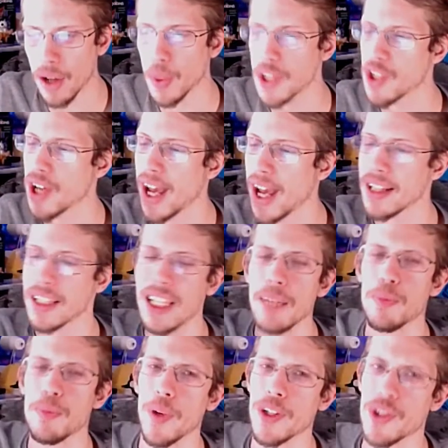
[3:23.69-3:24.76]
which I had to
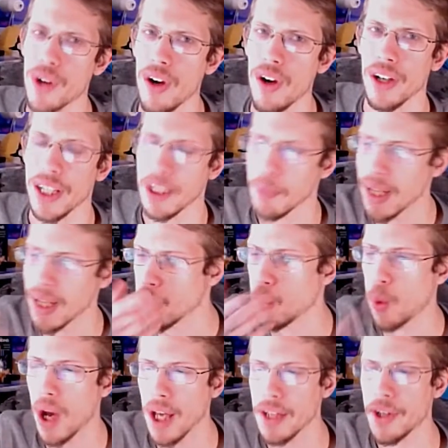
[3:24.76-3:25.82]
keep redrawing and make it
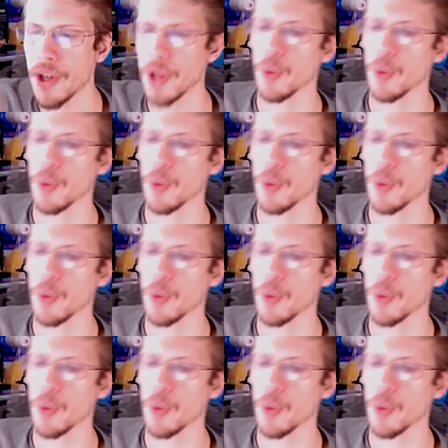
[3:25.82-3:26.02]
wider